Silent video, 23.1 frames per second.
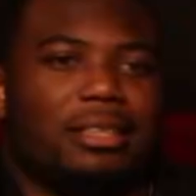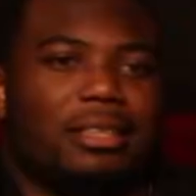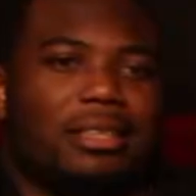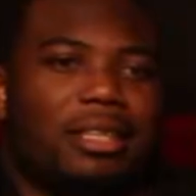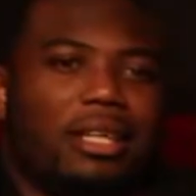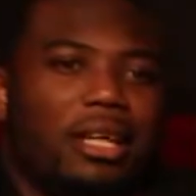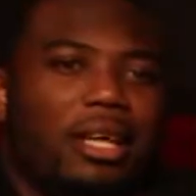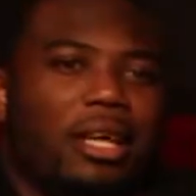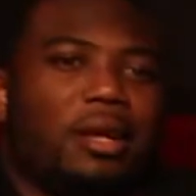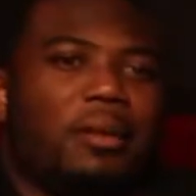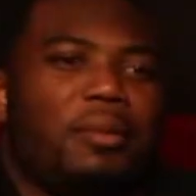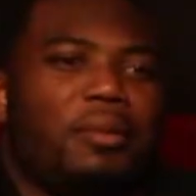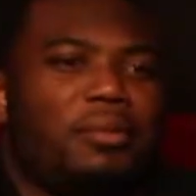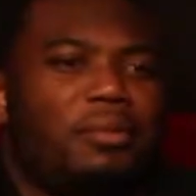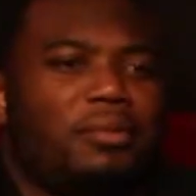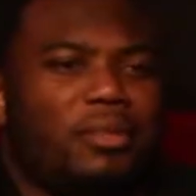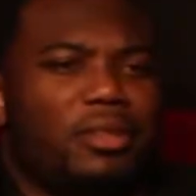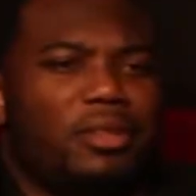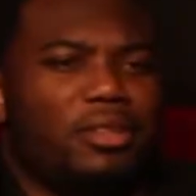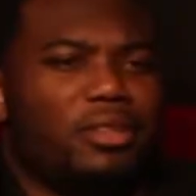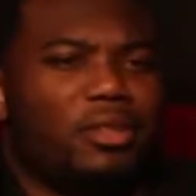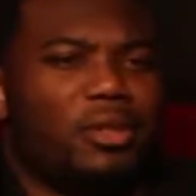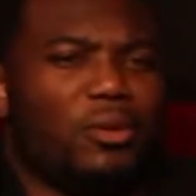a
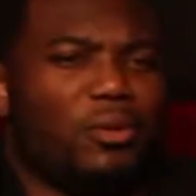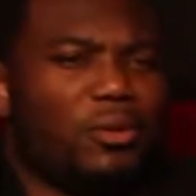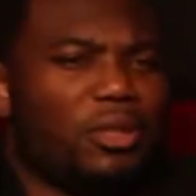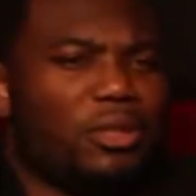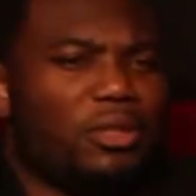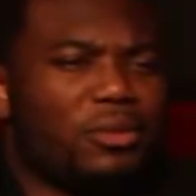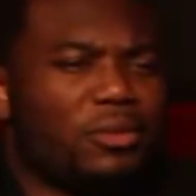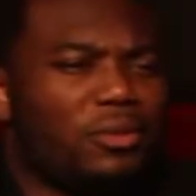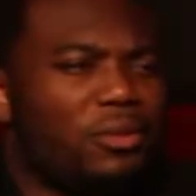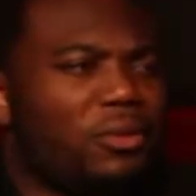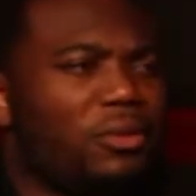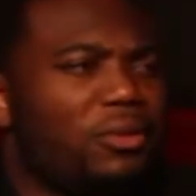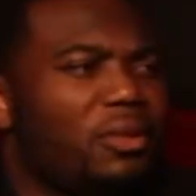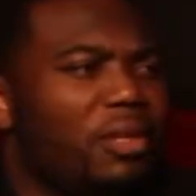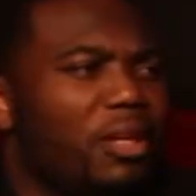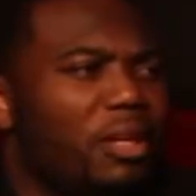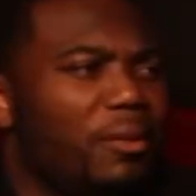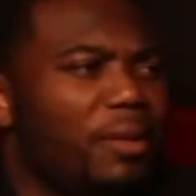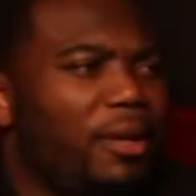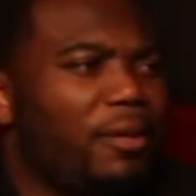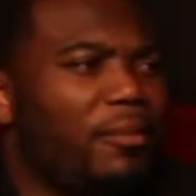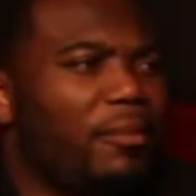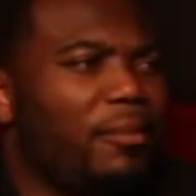team, there's no ritual.
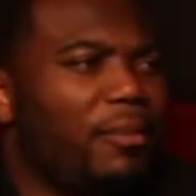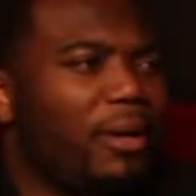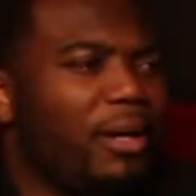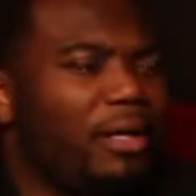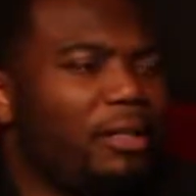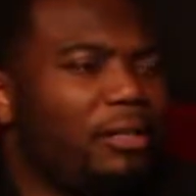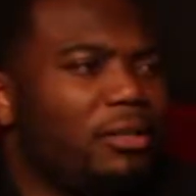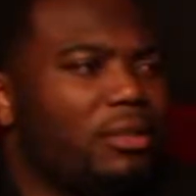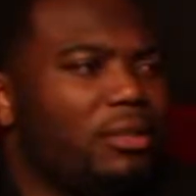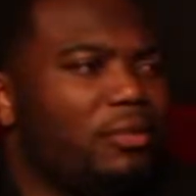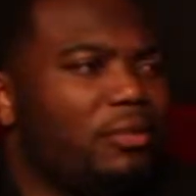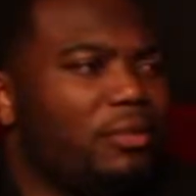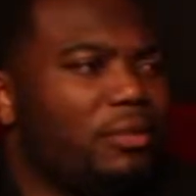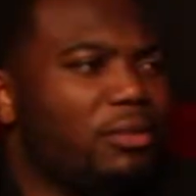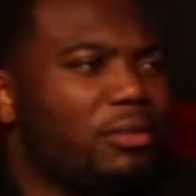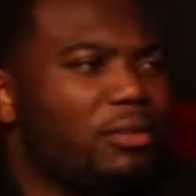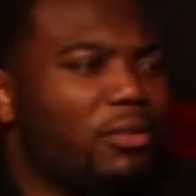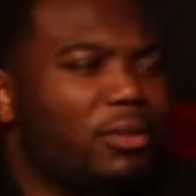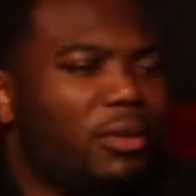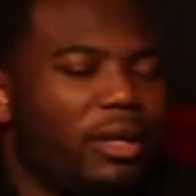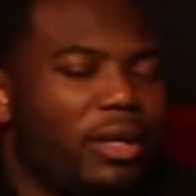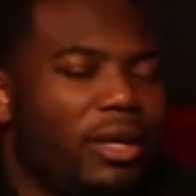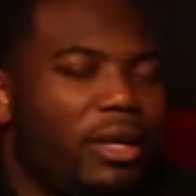Everybody's
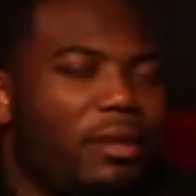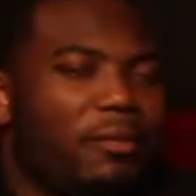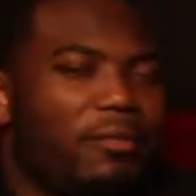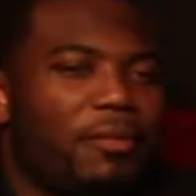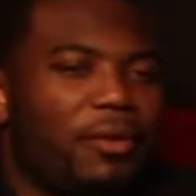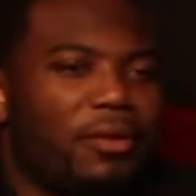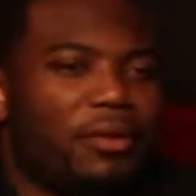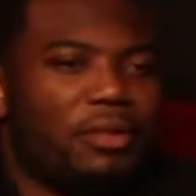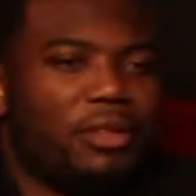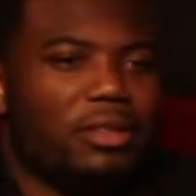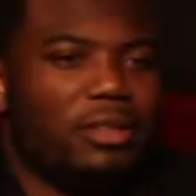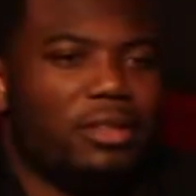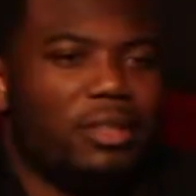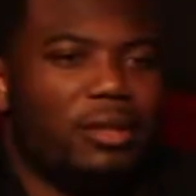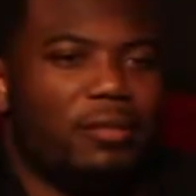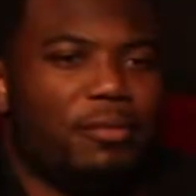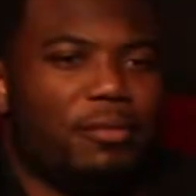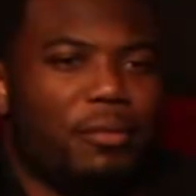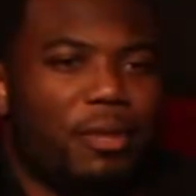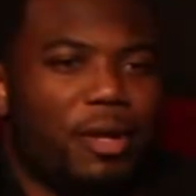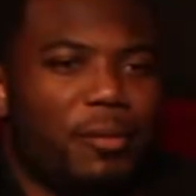individual with headphones and stuff.